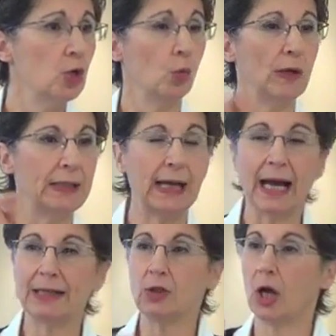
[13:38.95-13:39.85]
When
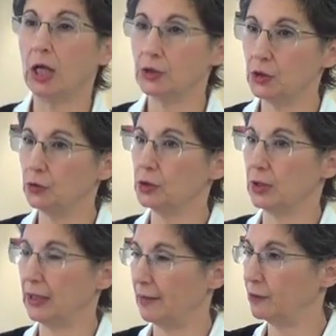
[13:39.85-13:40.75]
God calls you
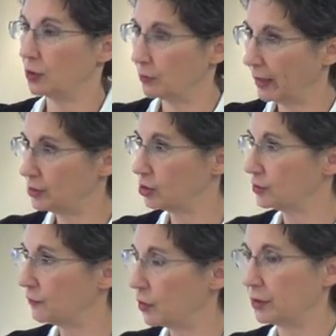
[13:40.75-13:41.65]
to have
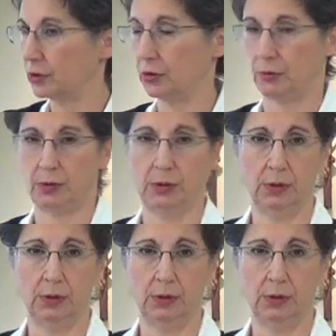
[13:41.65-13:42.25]
courageous fortitude,